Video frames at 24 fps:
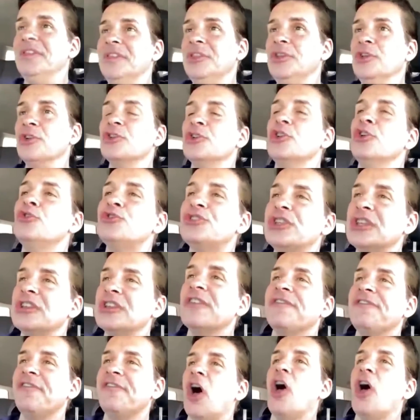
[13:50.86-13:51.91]
You're using
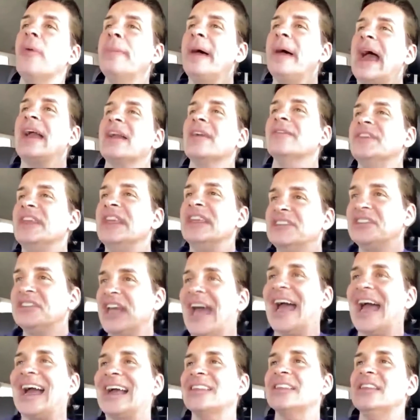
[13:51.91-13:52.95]
the fallback of the
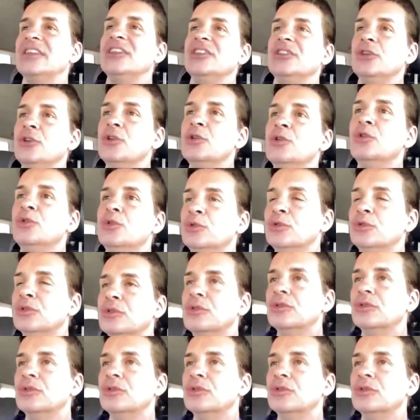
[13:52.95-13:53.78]
attack that you